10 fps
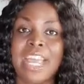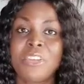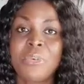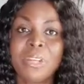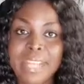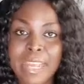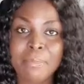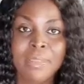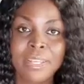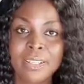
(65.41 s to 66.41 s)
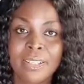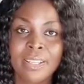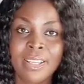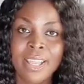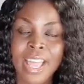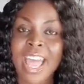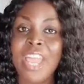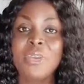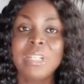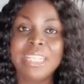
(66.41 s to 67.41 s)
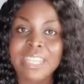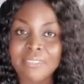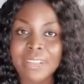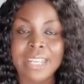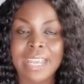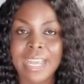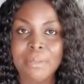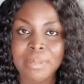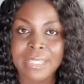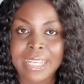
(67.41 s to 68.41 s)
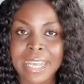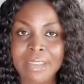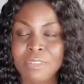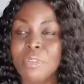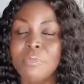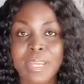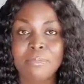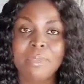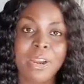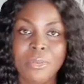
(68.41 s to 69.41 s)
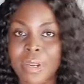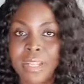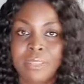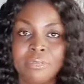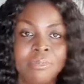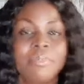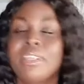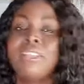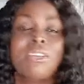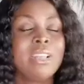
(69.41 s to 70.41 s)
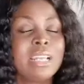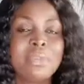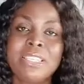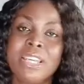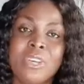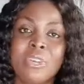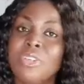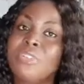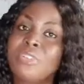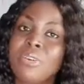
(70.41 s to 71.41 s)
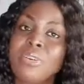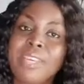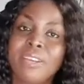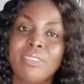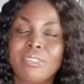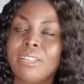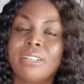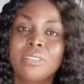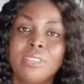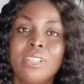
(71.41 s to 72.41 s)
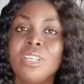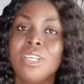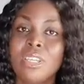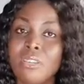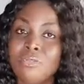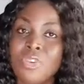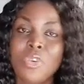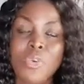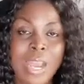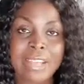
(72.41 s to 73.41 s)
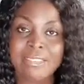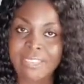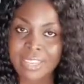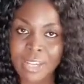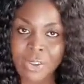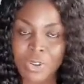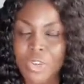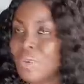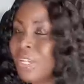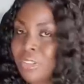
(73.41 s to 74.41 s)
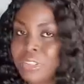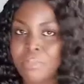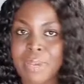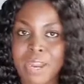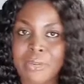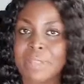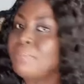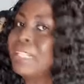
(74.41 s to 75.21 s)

Are you really happy? Are you living a happy life being married? Because let me tell you, single girls, if you are single, you are not married.